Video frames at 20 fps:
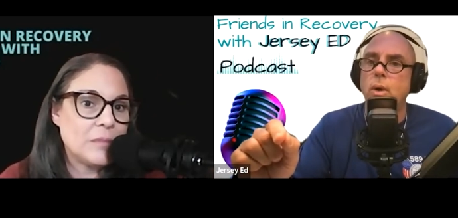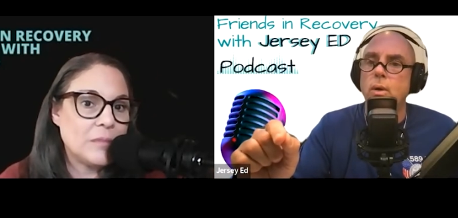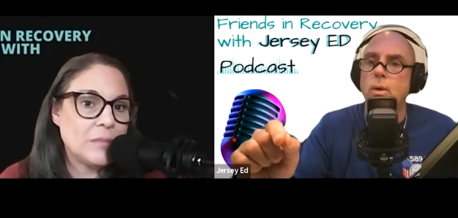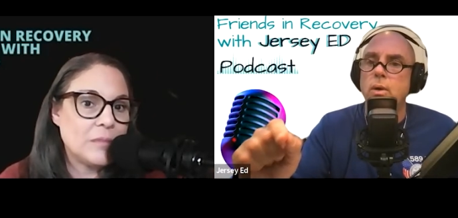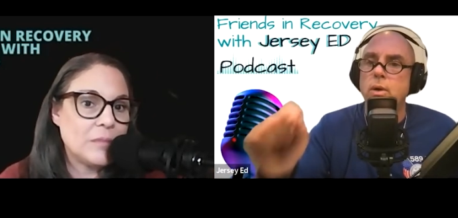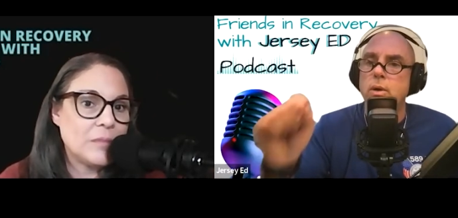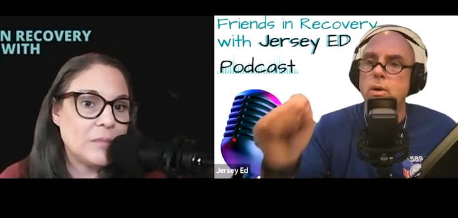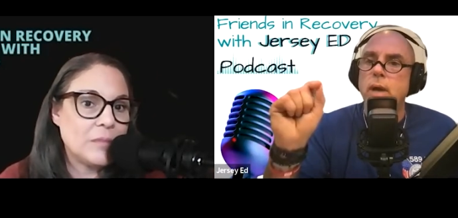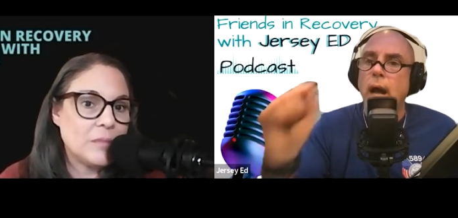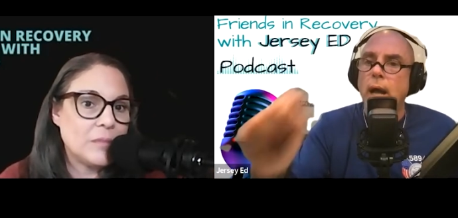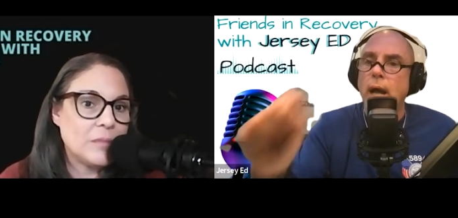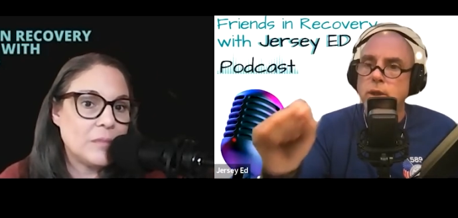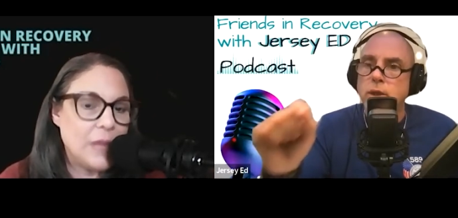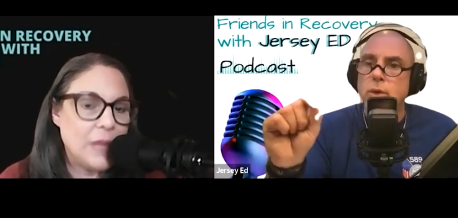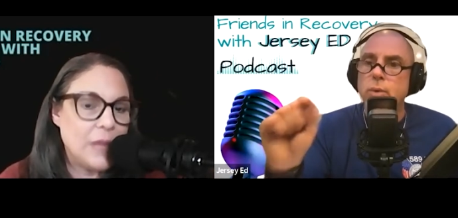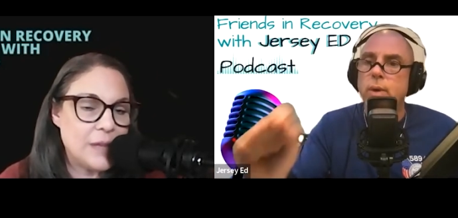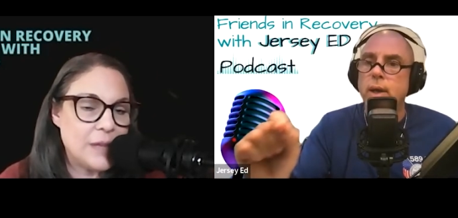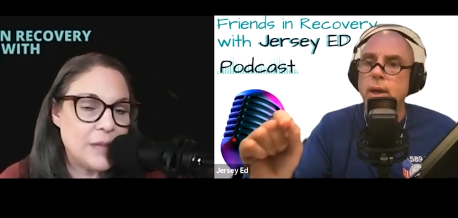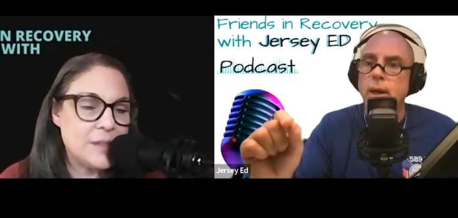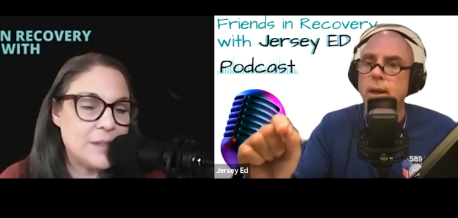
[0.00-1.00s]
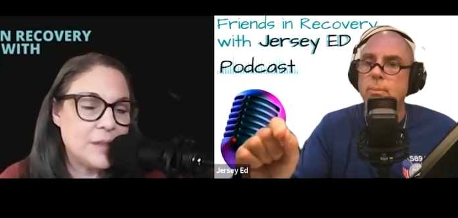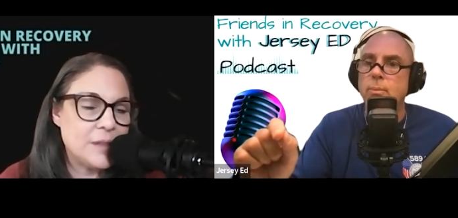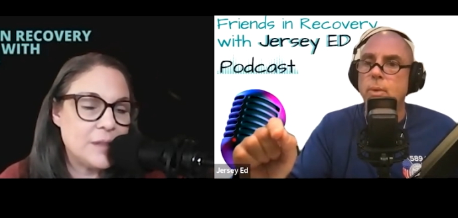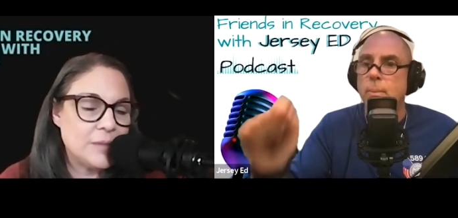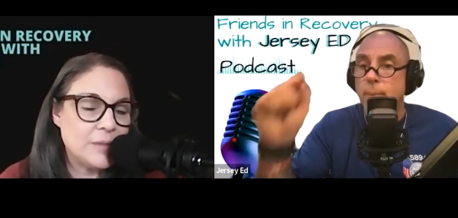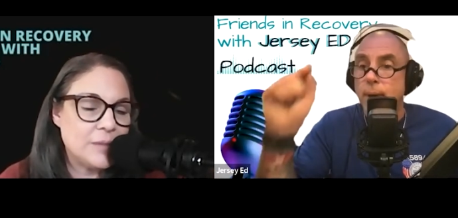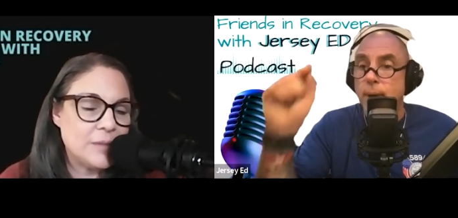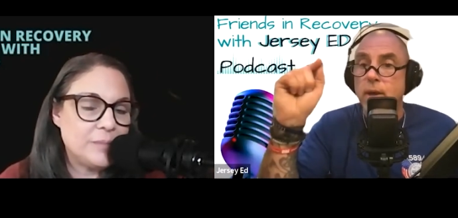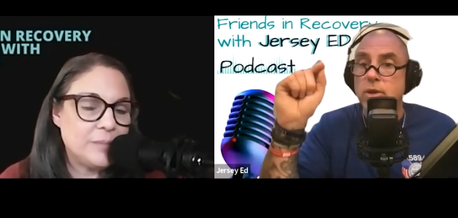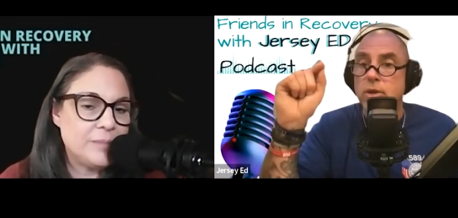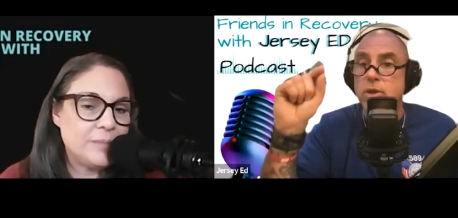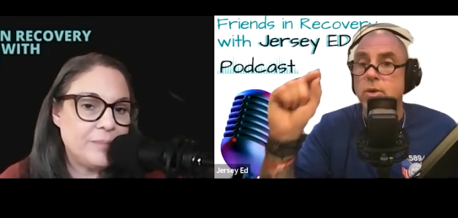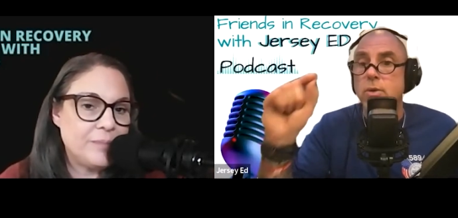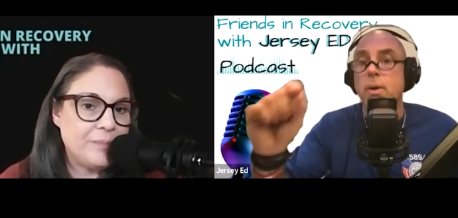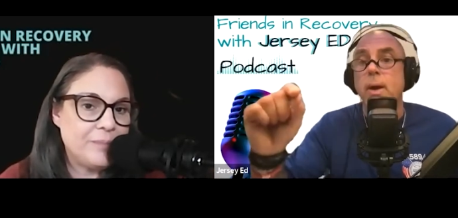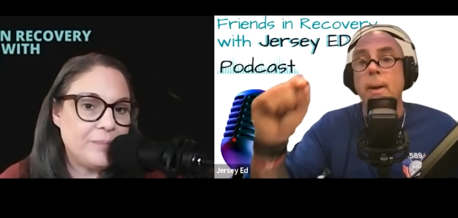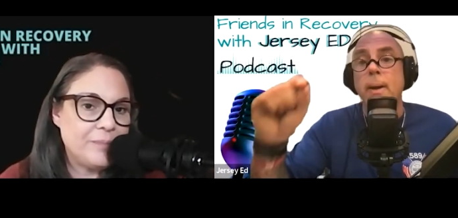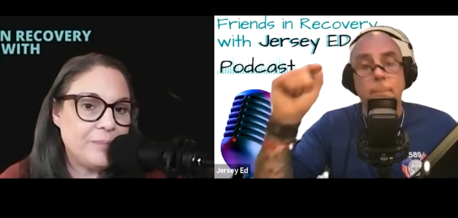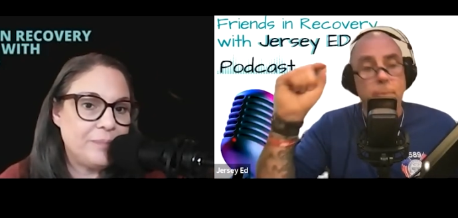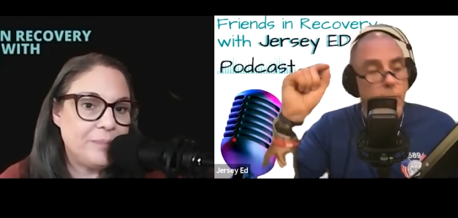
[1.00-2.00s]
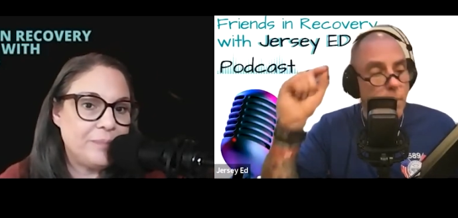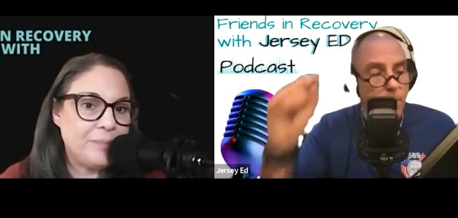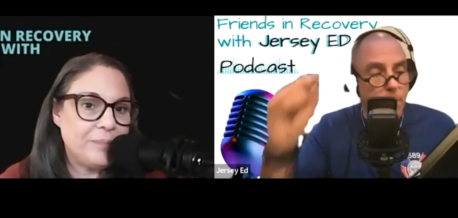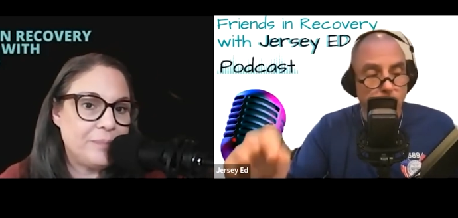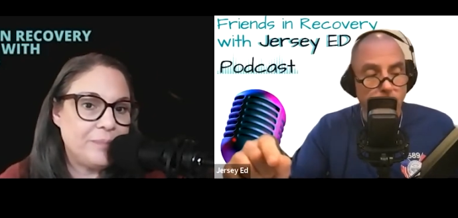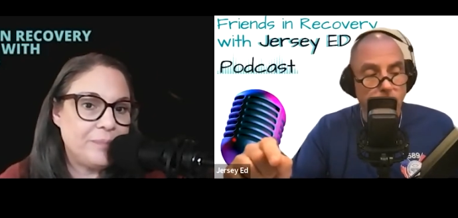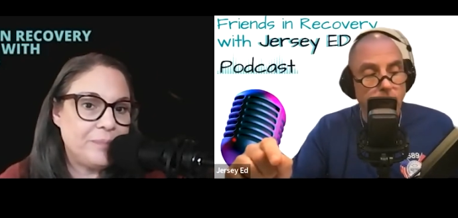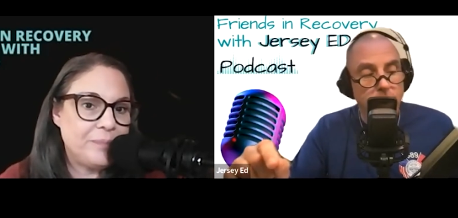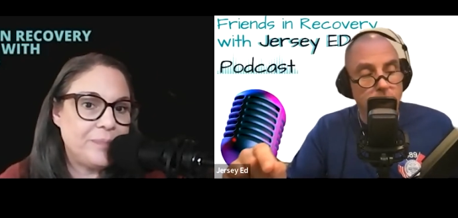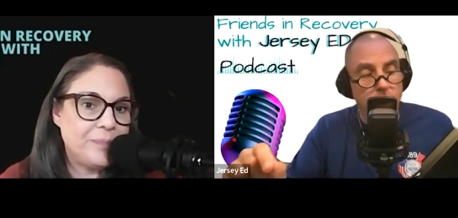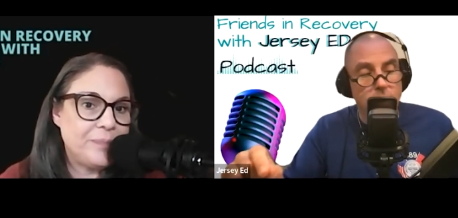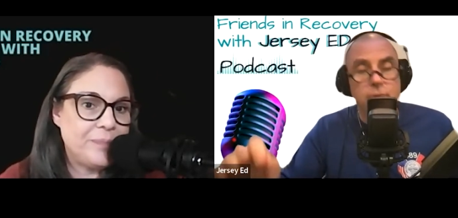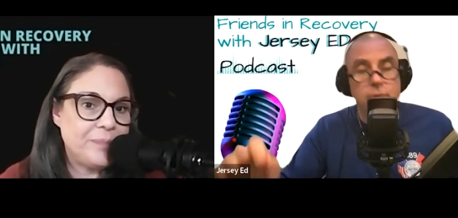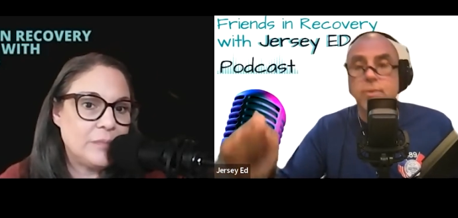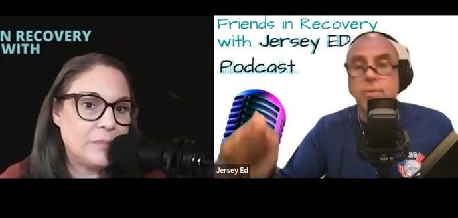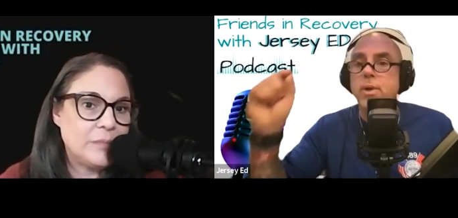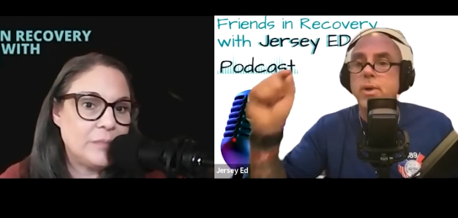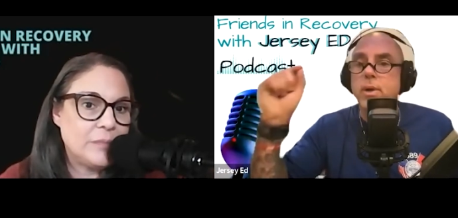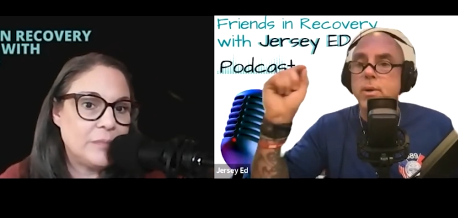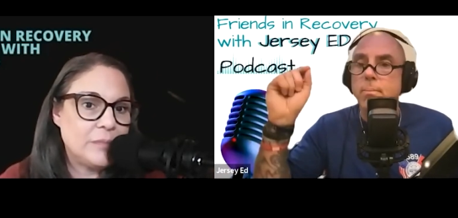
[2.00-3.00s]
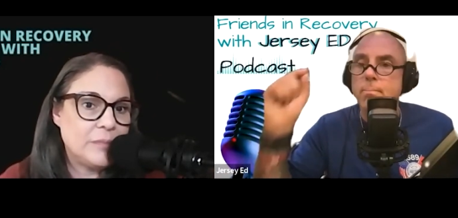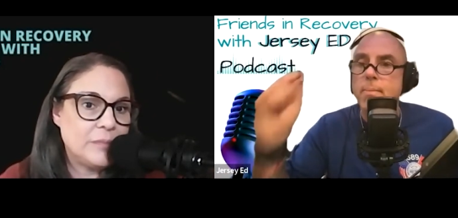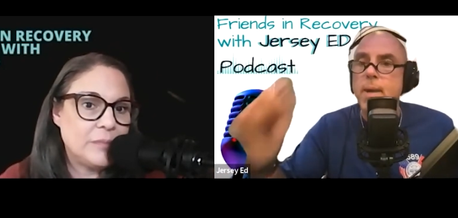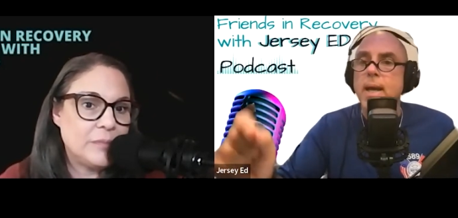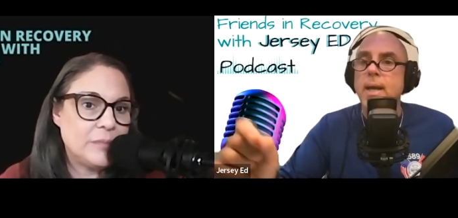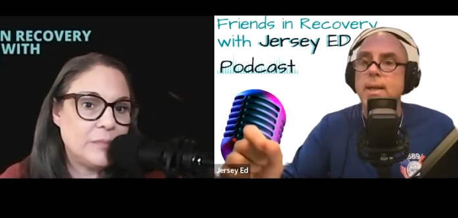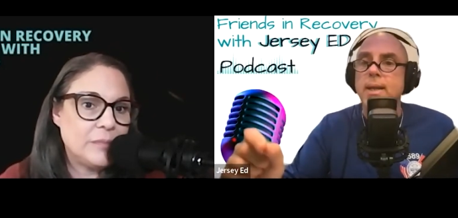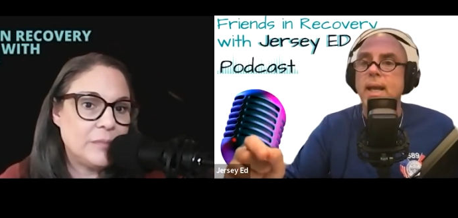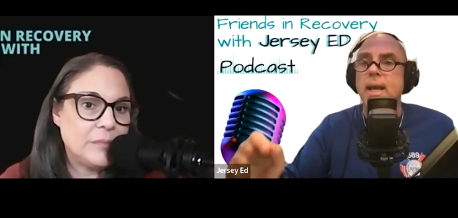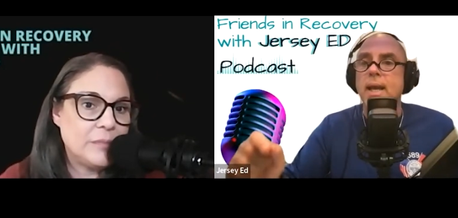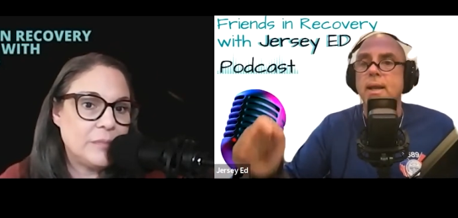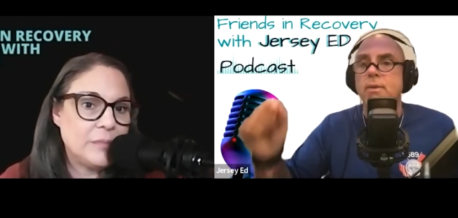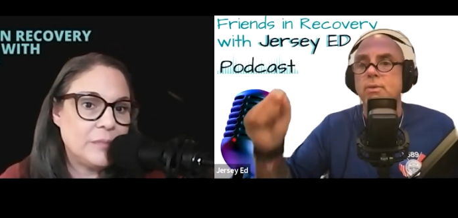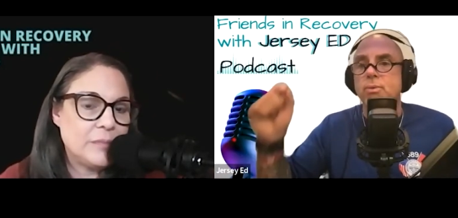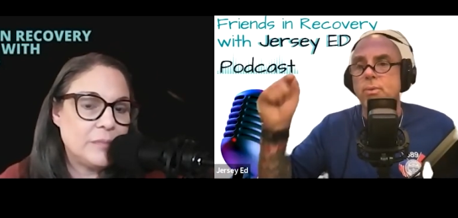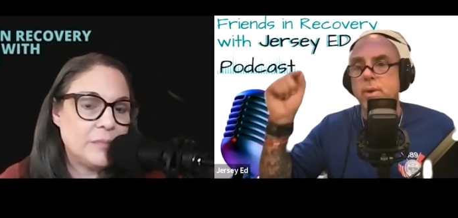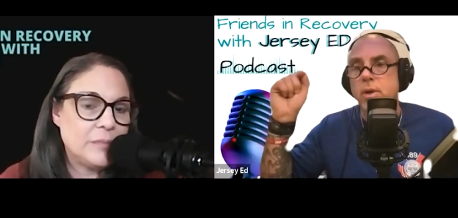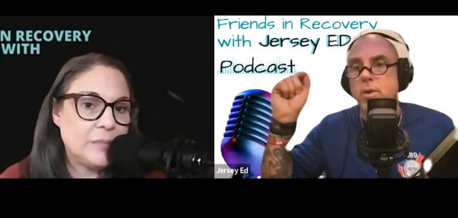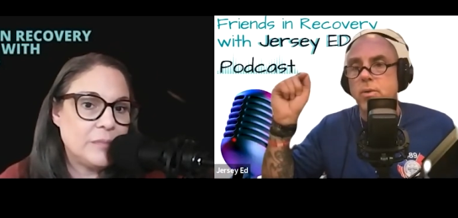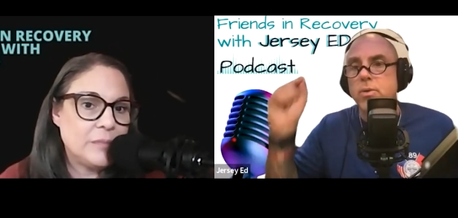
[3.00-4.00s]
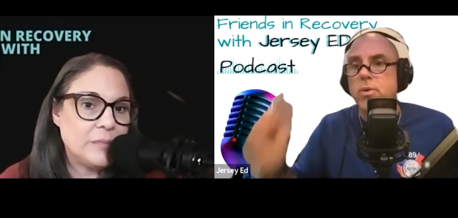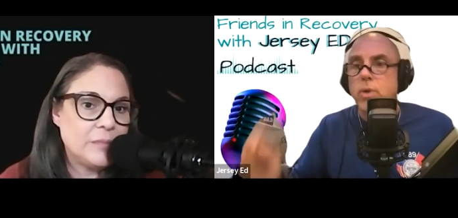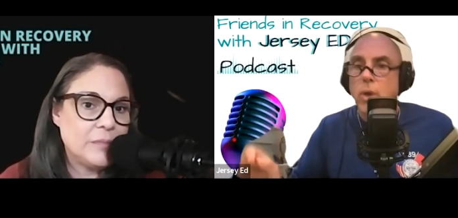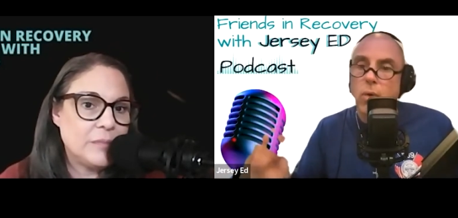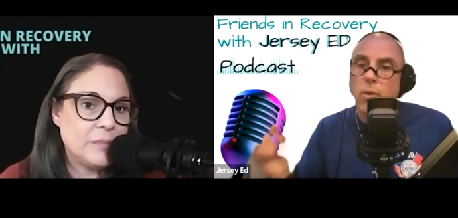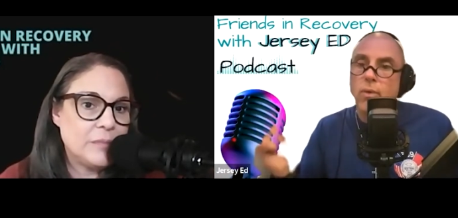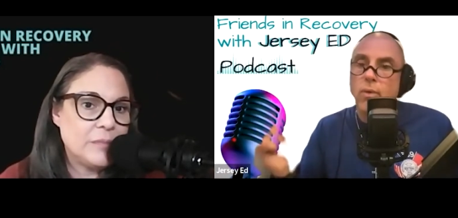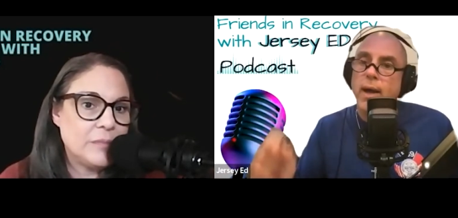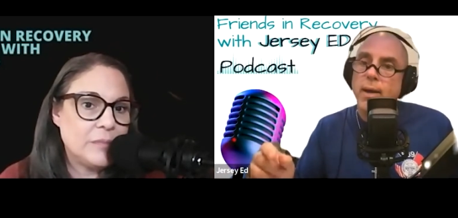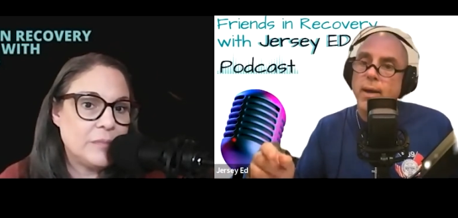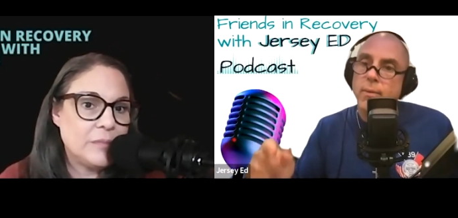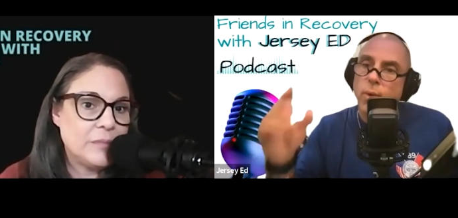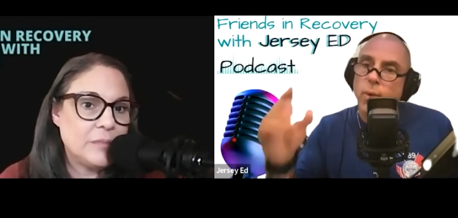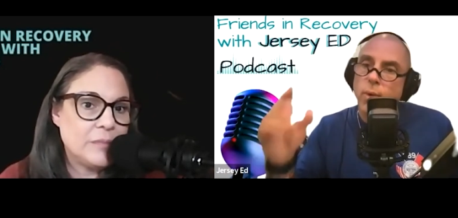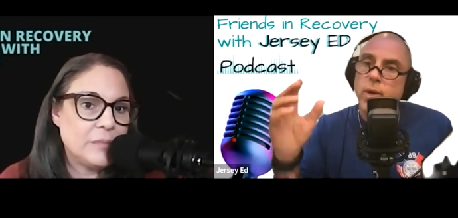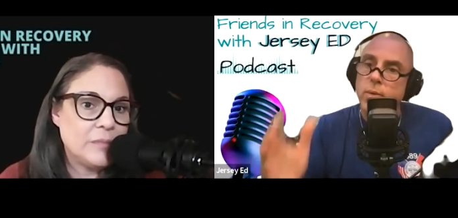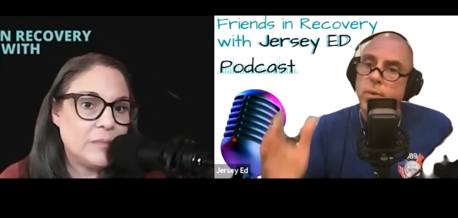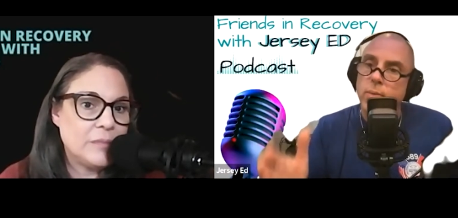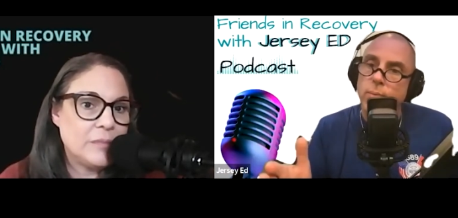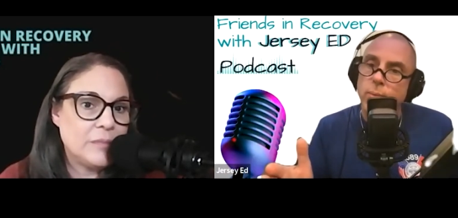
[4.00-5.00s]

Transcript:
Speaker 1: You're not doing it anymore because you're praying through it. You're meditating through it. You know that what you